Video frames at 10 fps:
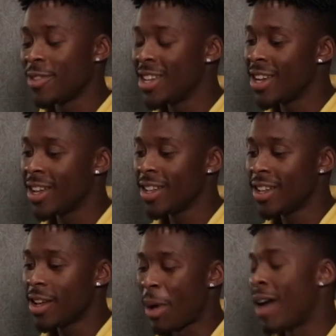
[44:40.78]
But yeah,
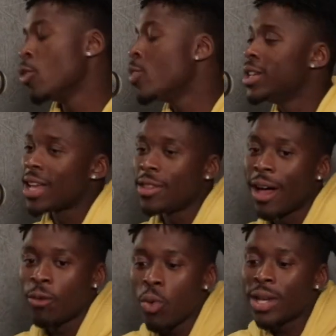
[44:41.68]
but I've
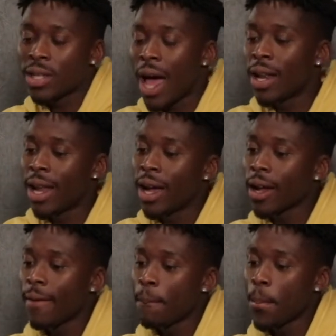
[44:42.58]
always kind of like,
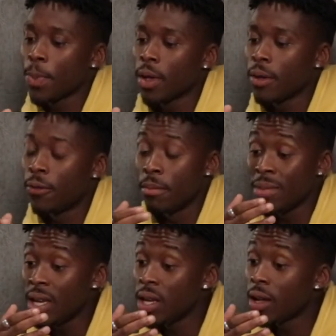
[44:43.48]
for
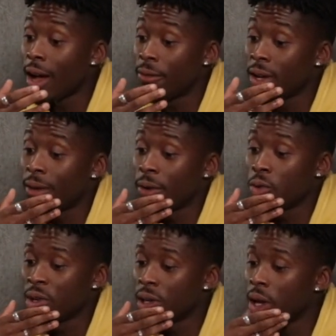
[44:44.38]
me, I think I felt
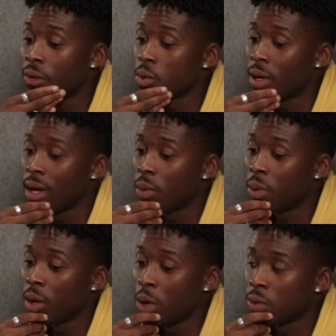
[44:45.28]
really nervous when I
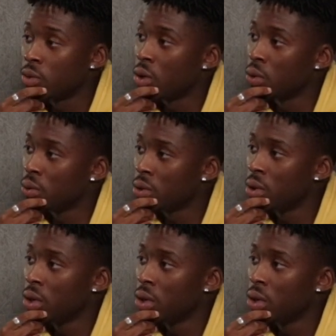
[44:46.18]
worked with Donald.